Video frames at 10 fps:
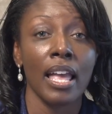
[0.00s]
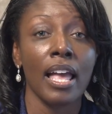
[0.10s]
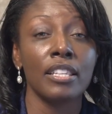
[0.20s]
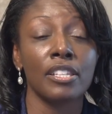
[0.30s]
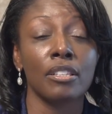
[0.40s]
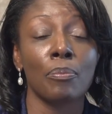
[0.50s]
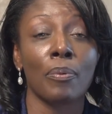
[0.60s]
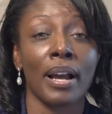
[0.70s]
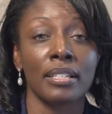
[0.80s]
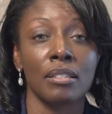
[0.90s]
until
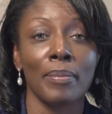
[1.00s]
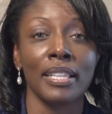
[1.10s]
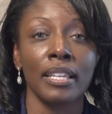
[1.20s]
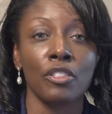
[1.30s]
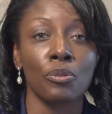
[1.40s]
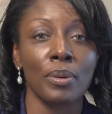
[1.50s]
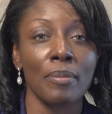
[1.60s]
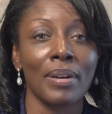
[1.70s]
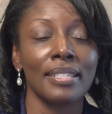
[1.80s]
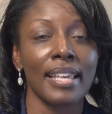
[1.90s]
approximately 3
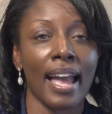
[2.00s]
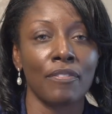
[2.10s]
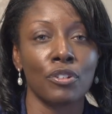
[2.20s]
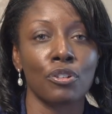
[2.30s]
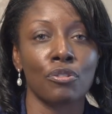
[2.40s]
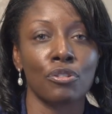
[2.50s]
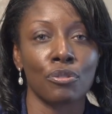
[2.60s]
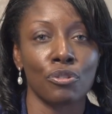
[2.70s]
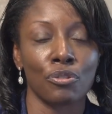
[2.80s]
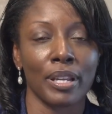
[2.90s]
months after your
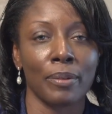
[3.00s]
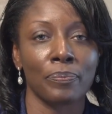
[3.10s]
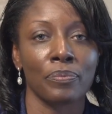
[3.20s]
surgery.